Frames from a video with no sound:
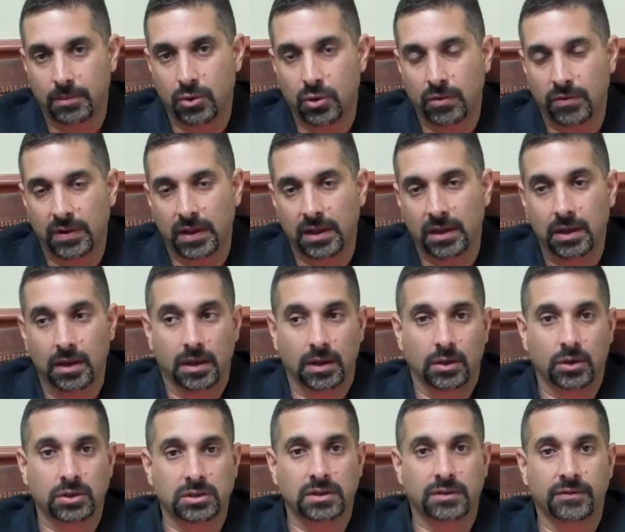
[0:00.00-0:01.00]
moving,
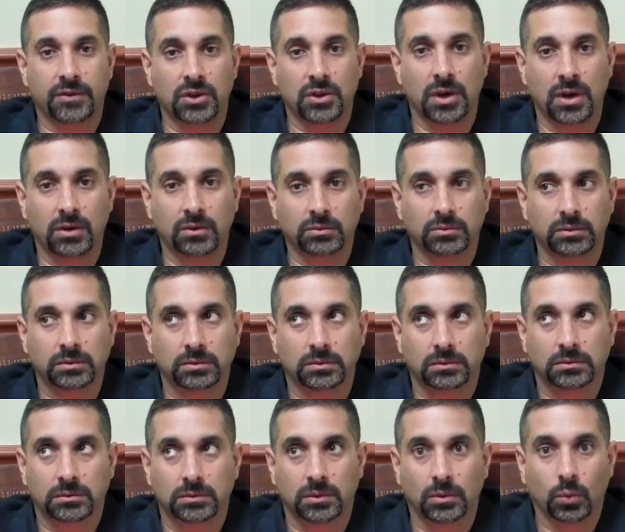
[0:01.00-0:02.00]
because if you don't,
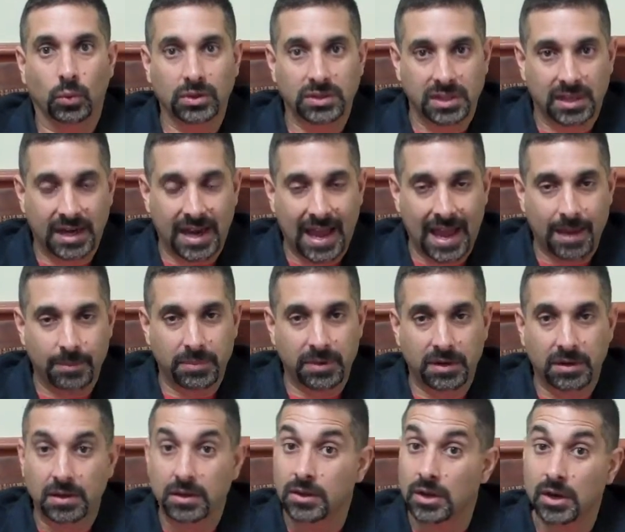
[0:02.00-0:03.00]
what's going to happen?
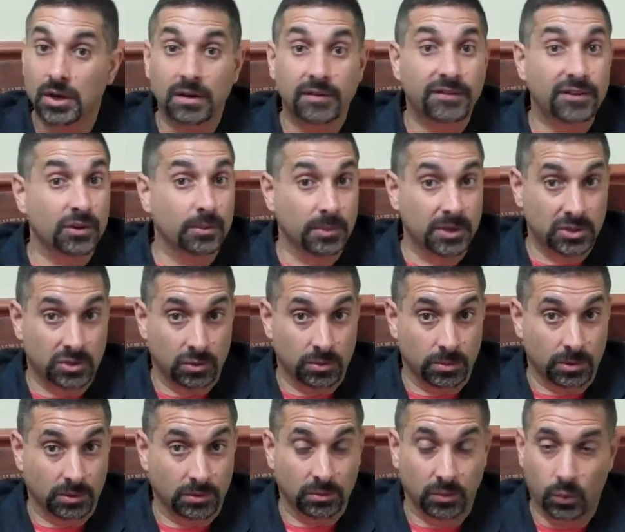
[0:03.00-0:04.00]
They're going to feel
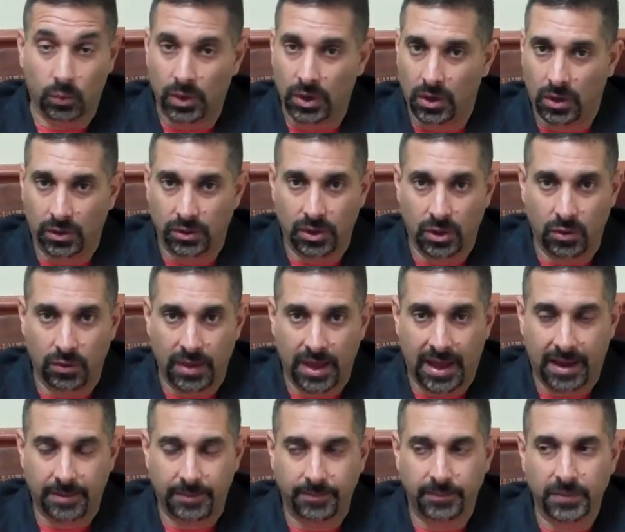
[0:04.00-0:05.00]
miserable. We all know
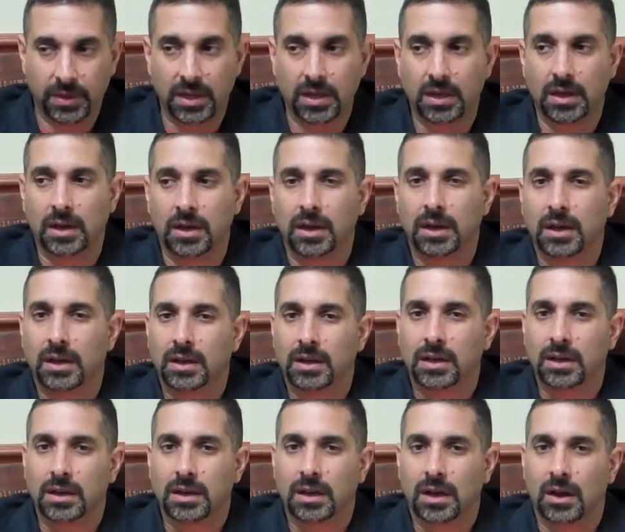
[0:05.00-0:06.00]
that.
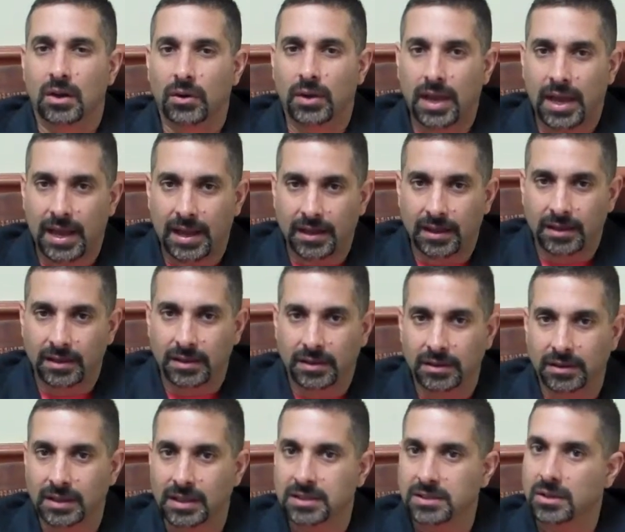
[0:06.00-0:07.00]
Okay,
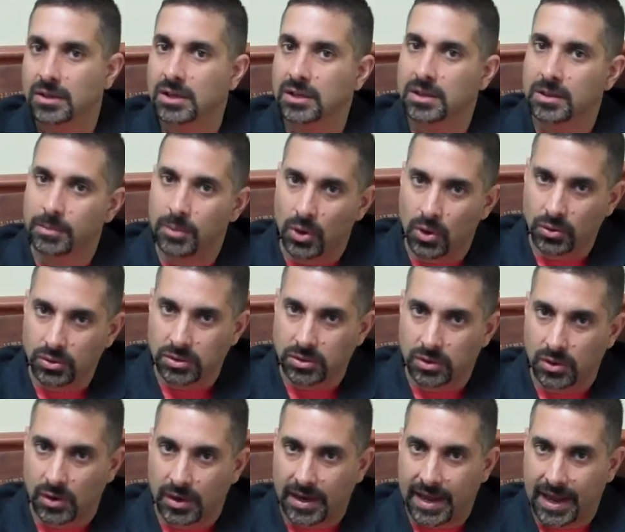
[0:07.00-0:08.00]
let's look at the
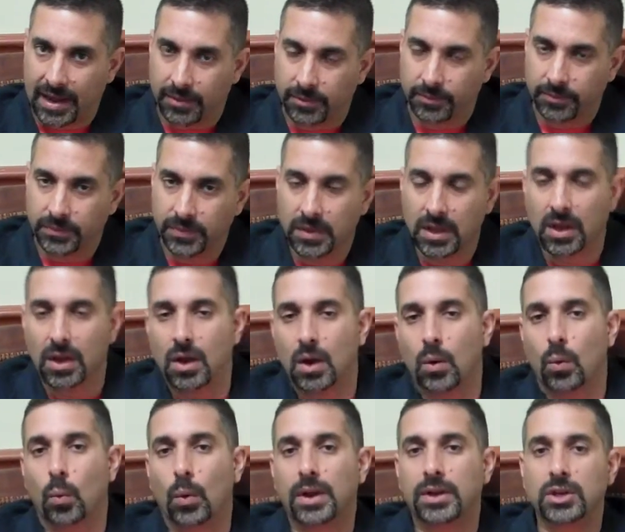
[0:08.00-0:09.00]
PulStar now.
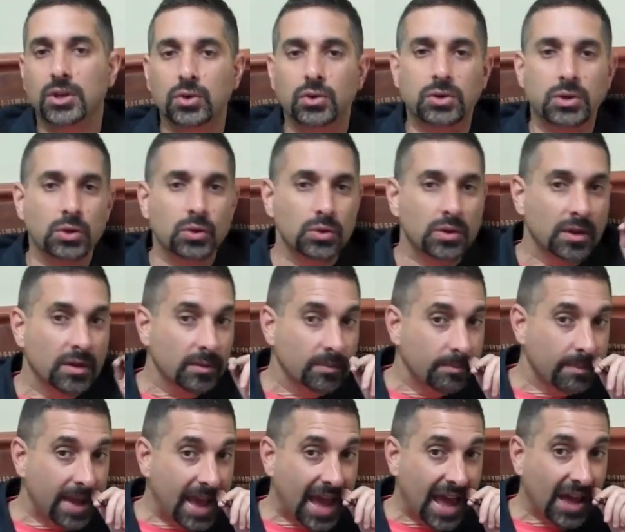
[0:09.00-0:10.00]
When you do the
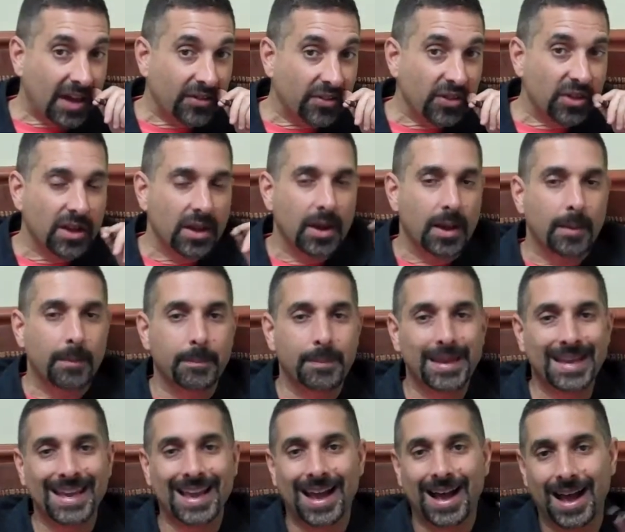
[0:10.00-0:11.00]
math
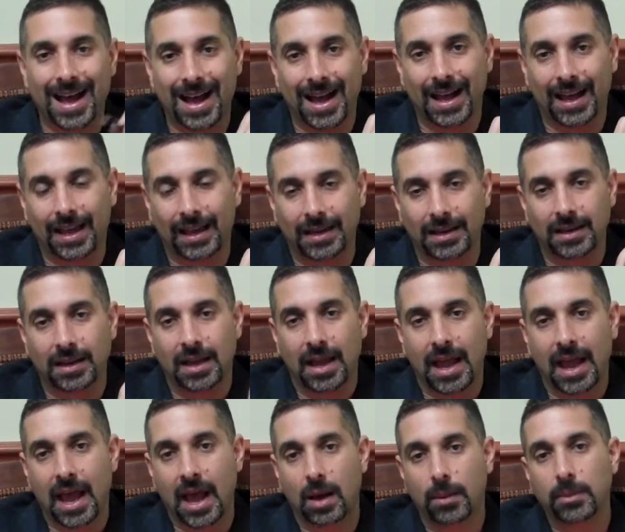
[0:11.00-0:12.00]
behind
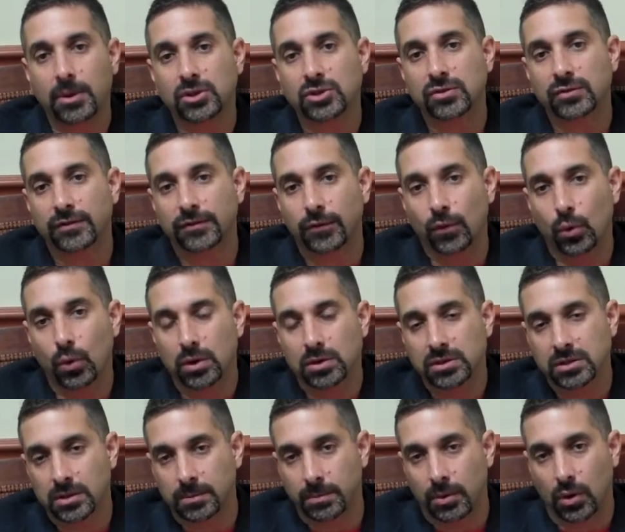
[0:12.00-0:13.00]
how much force
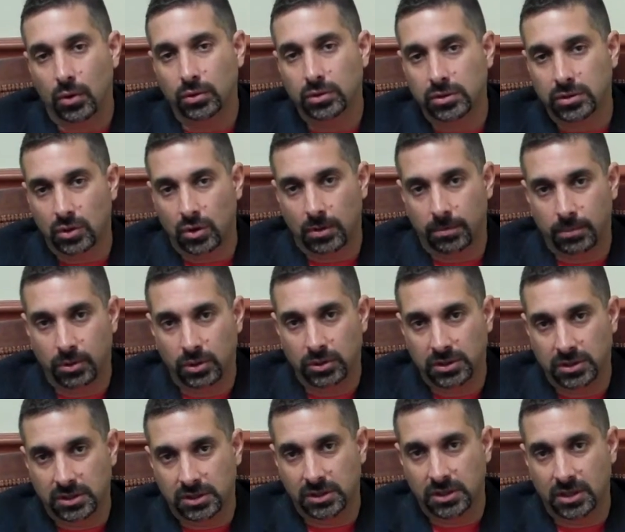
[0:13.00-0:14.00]
the PulStar
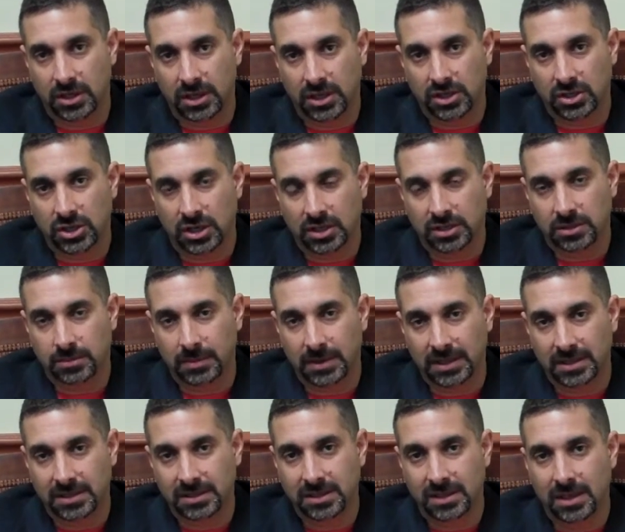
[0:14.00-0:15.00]
puts into the
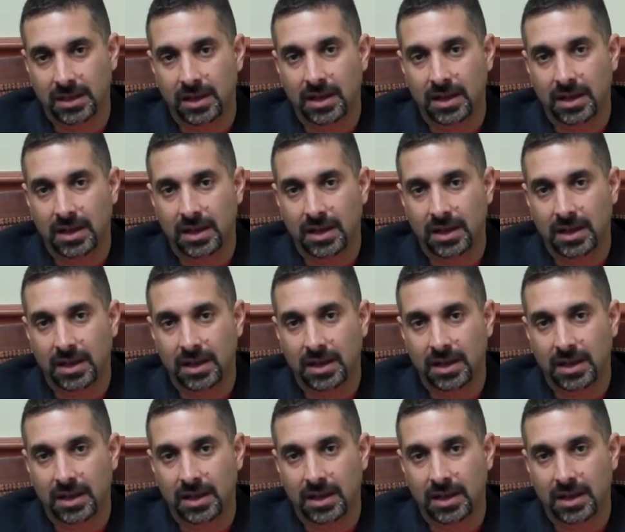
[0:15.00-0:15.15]
adjustments,